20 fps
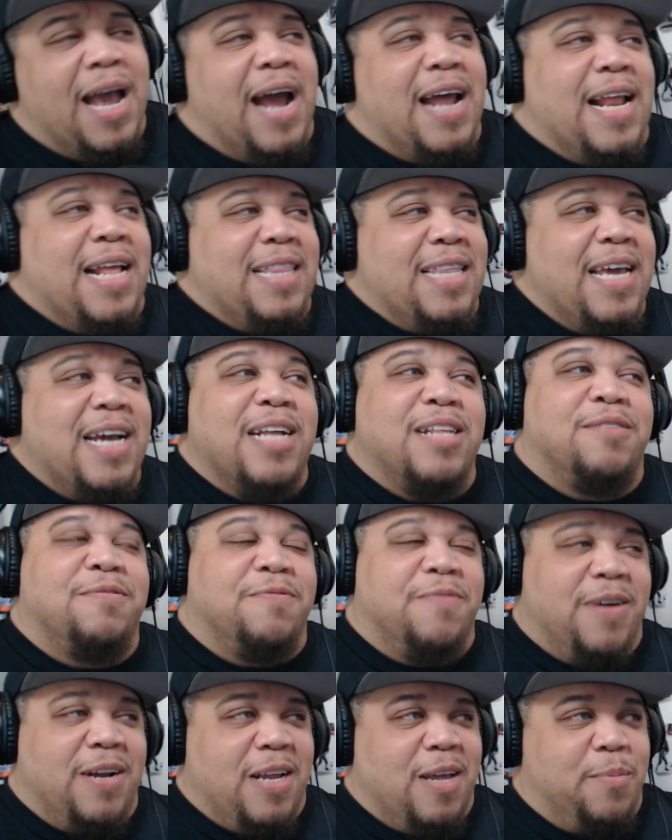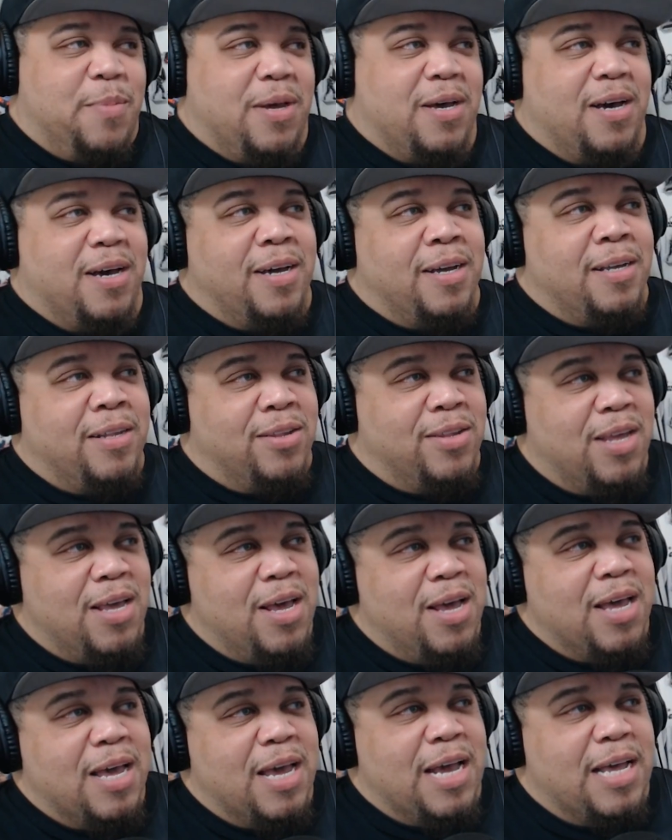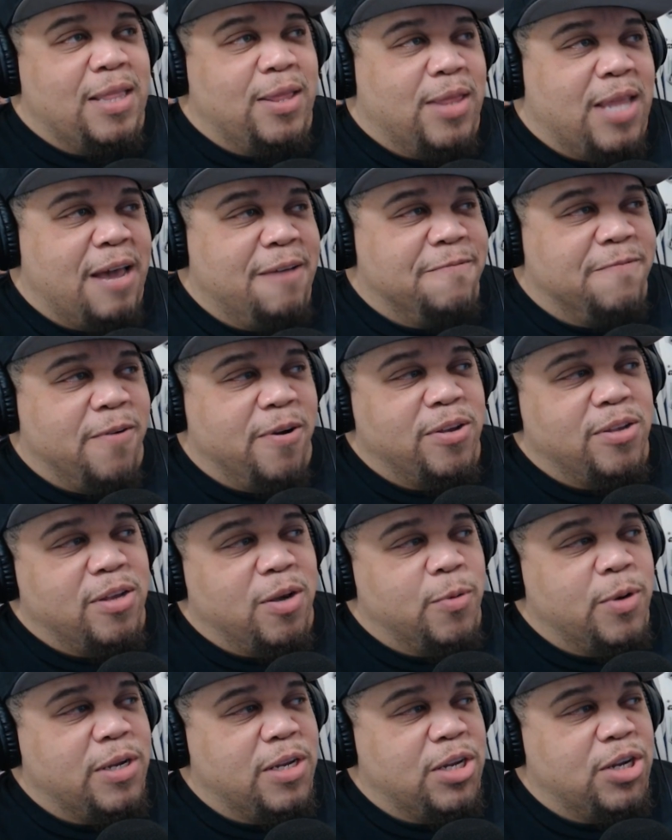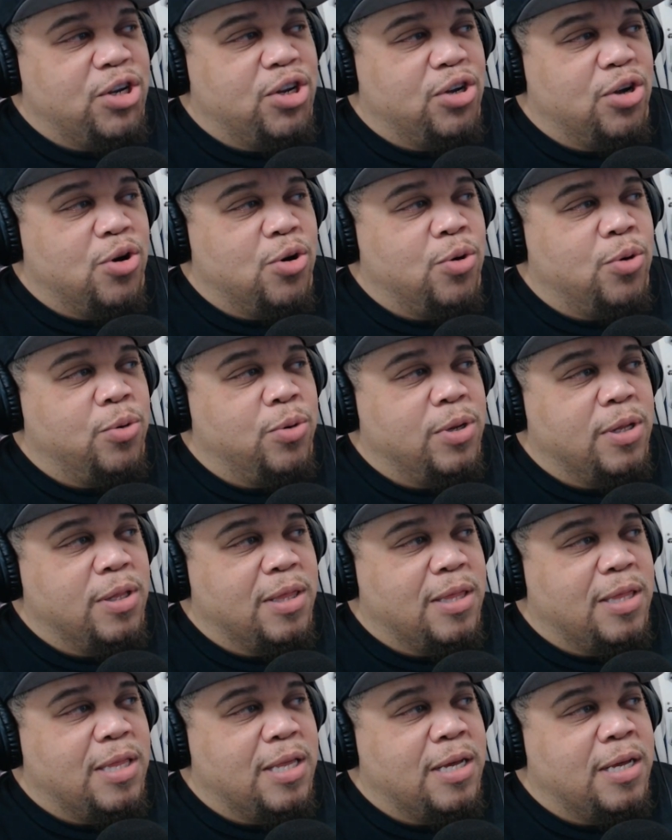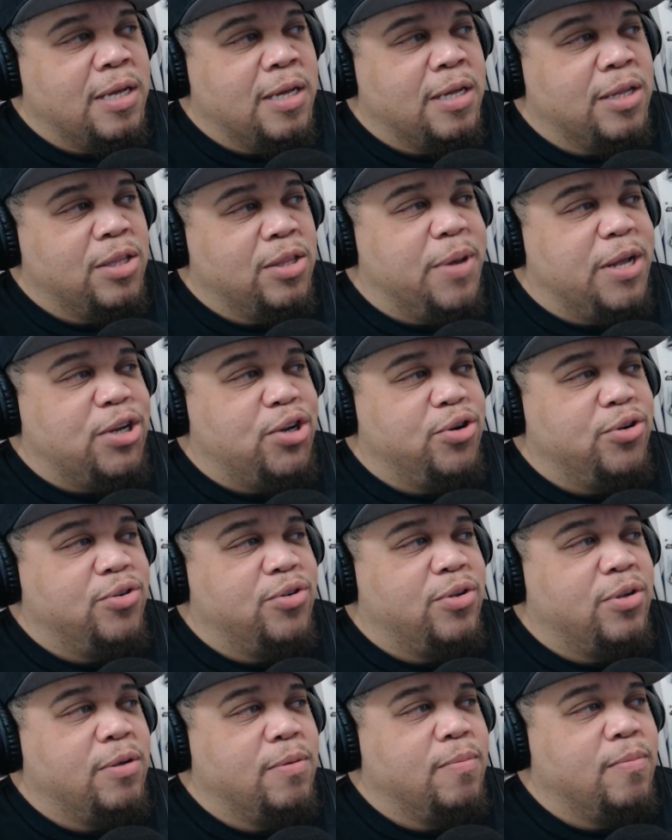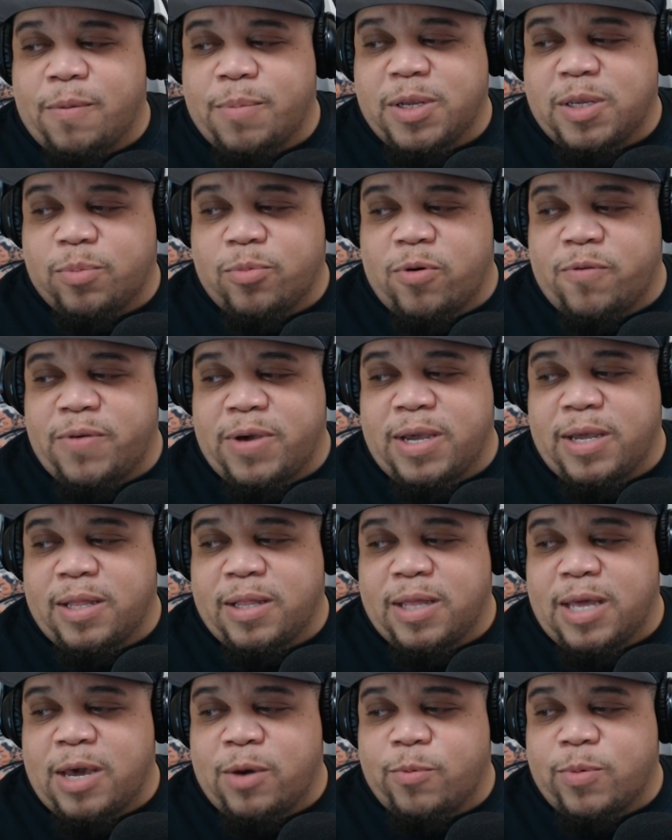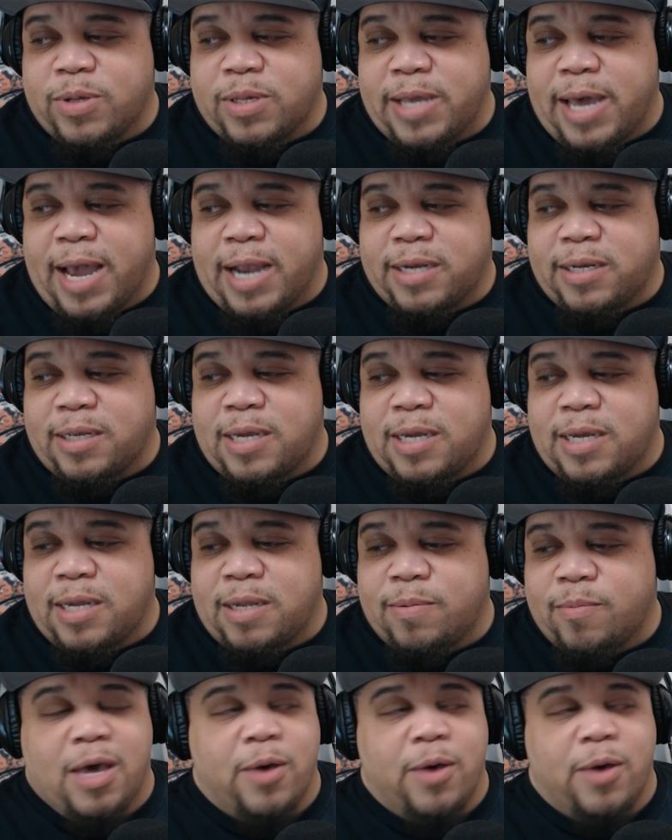And I think it's funny because they first really showed the pictures from this movie. It was actually